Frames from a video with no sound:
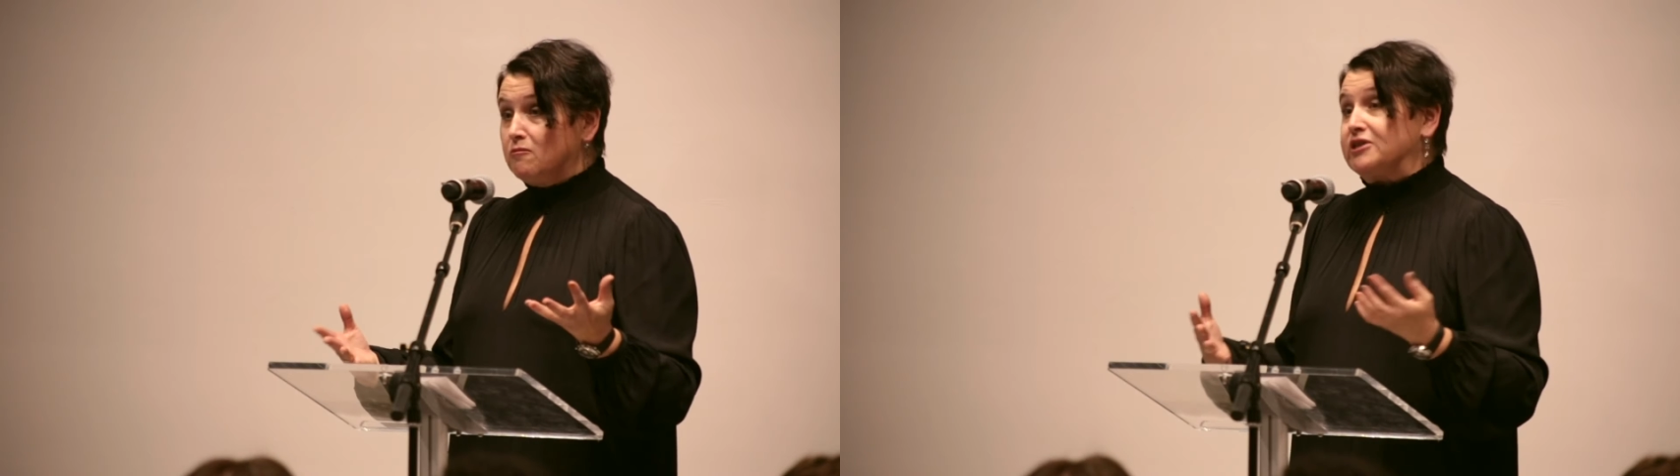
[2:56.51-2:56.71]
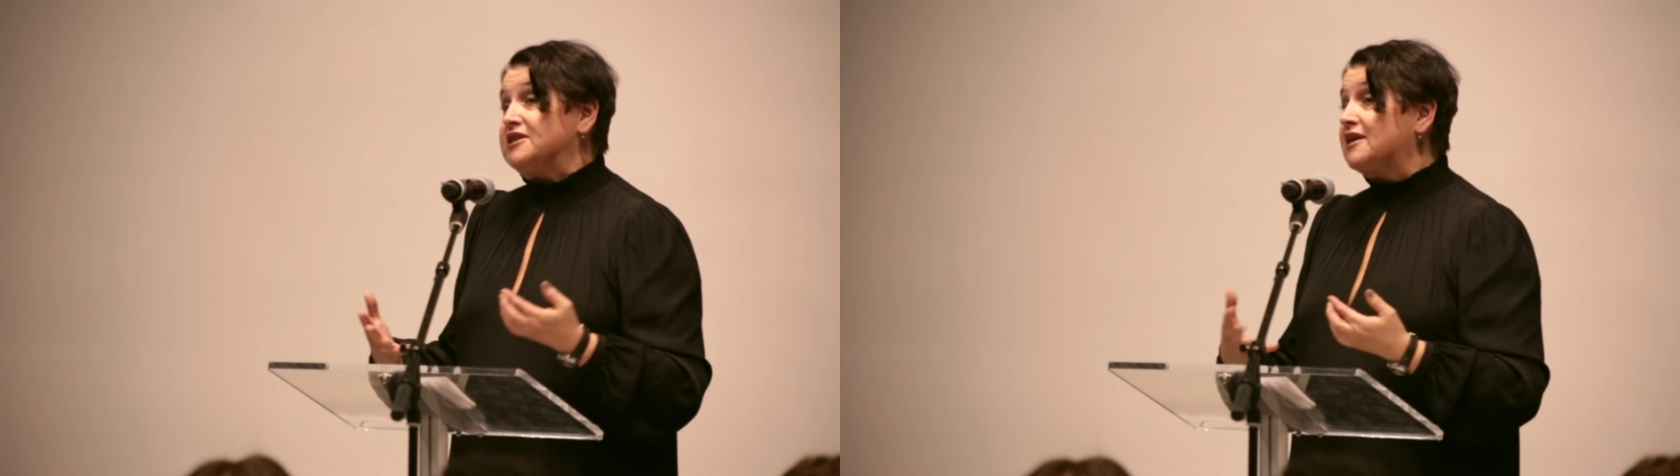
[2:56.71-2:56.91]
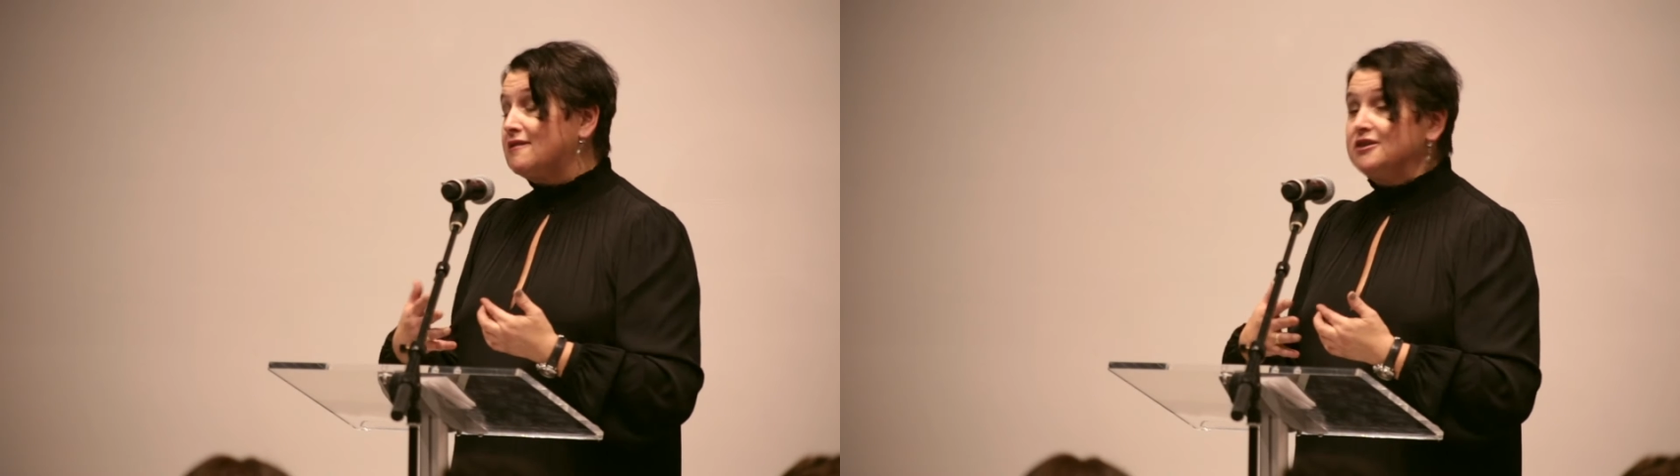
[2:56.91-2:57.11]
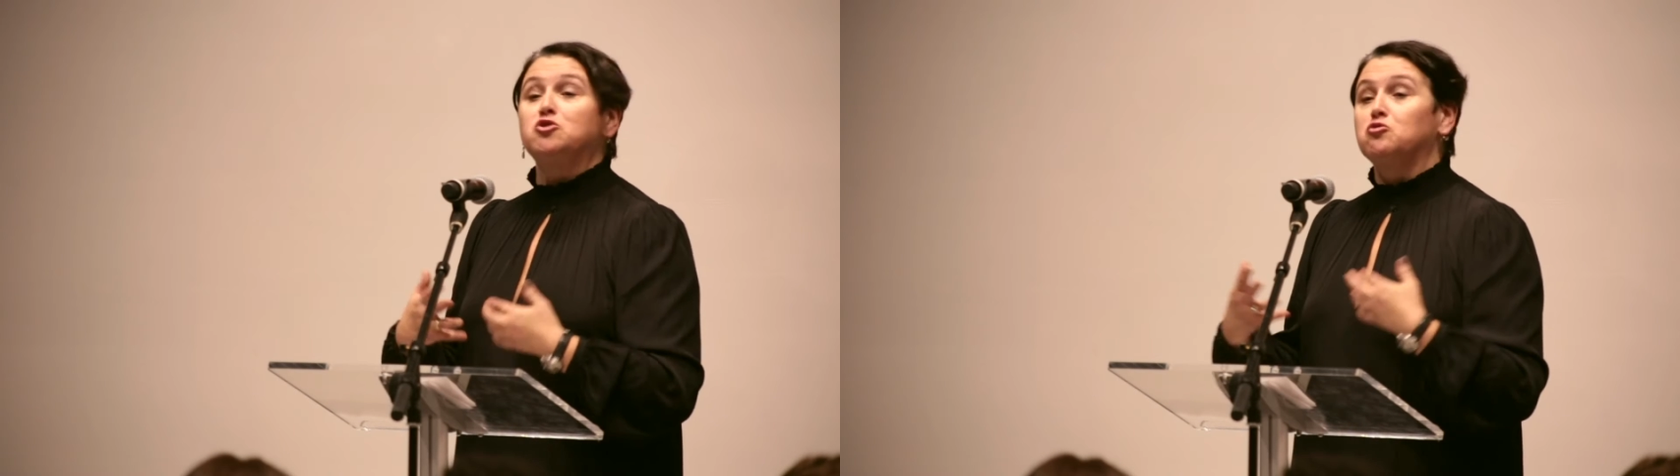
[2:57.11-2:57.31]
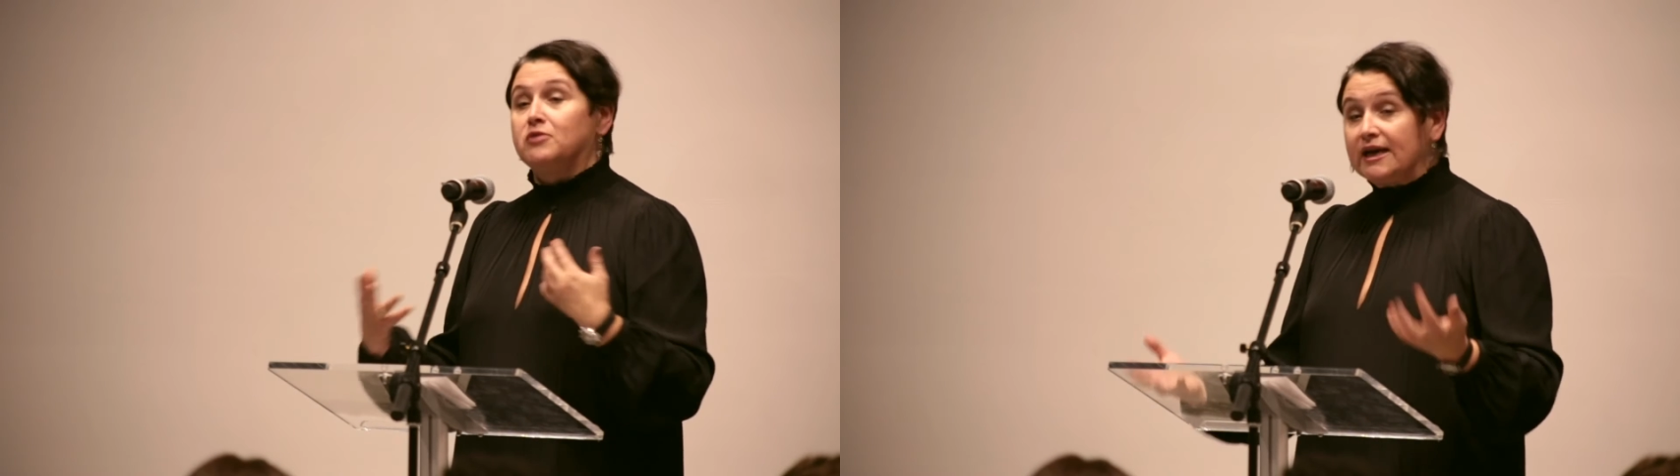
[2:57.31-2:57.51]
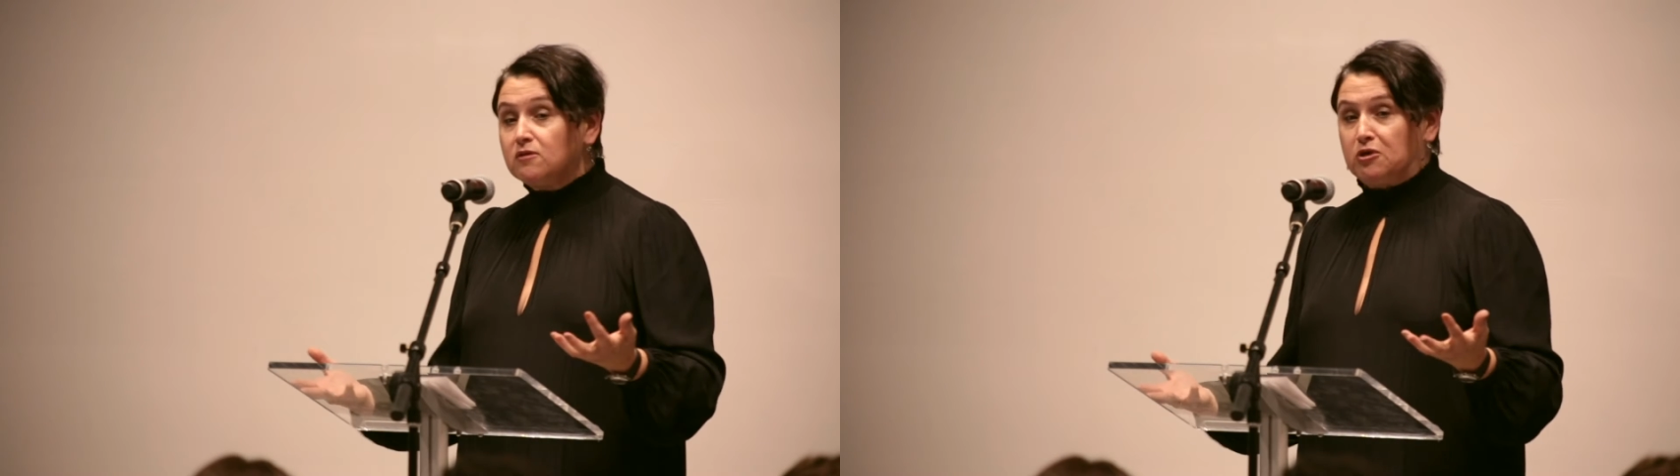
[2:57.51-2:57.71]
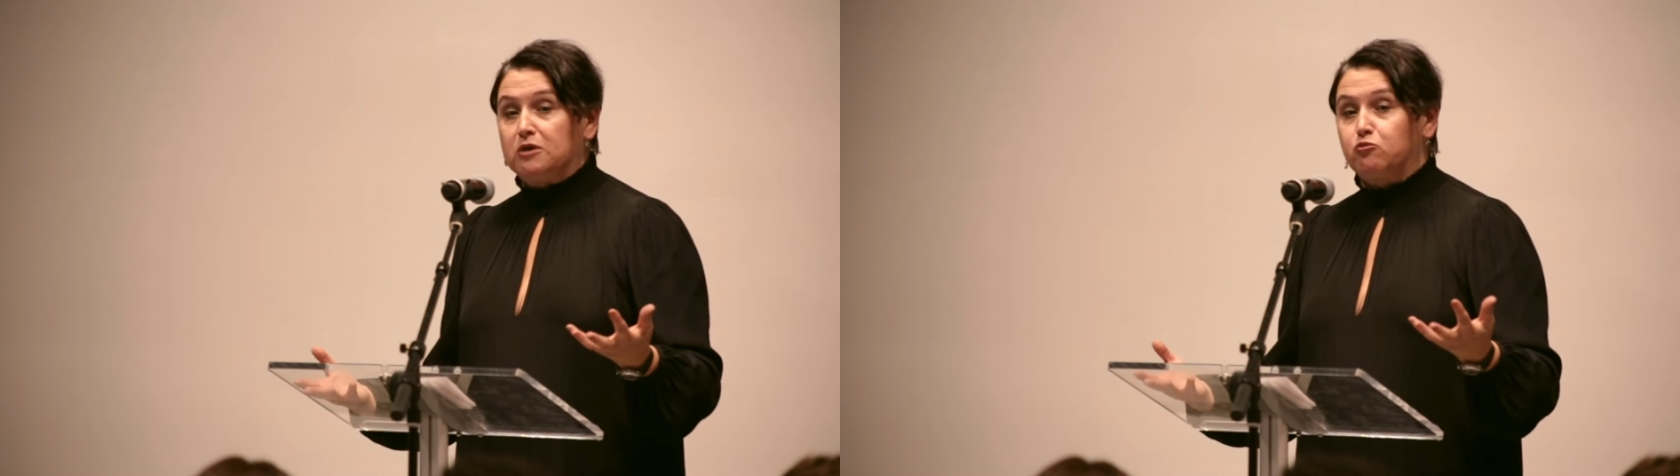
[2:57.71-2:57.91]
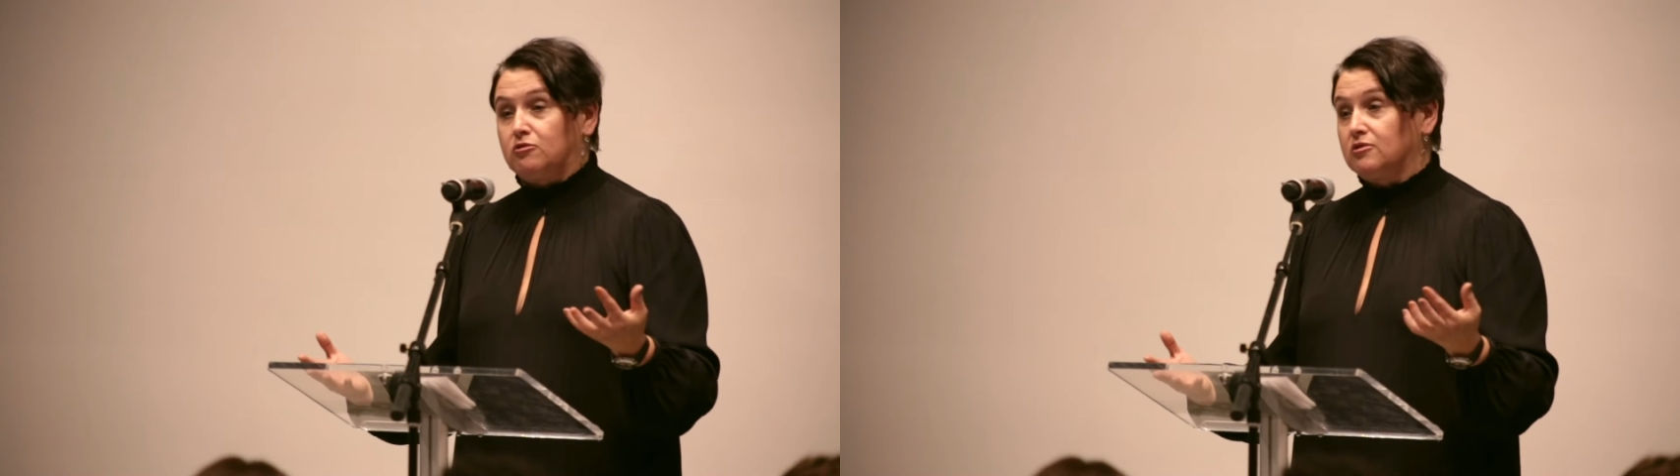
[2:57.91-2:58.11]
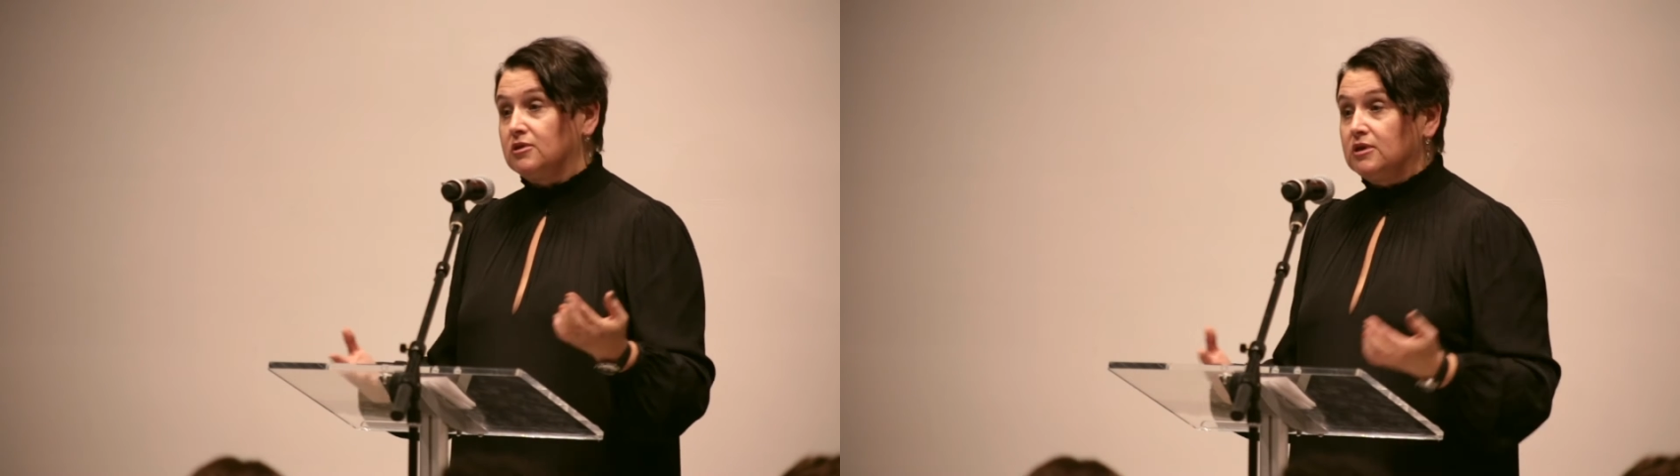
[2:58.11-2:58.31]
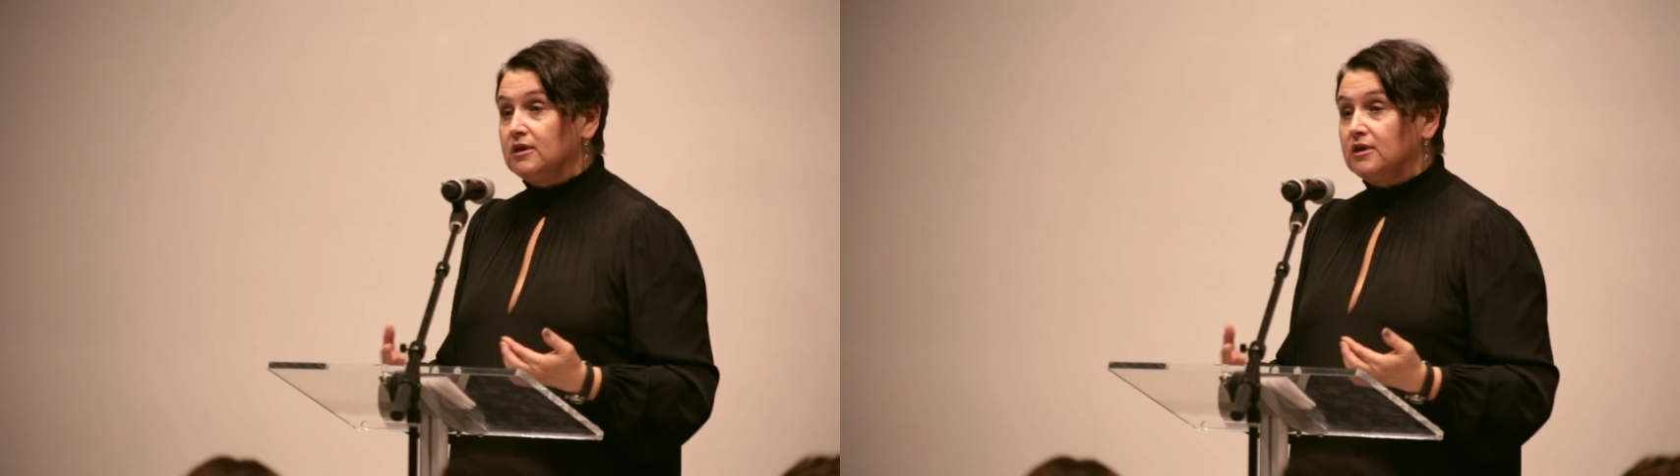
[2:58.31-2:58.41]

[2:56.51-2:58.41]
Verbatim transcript: particularly to unite people,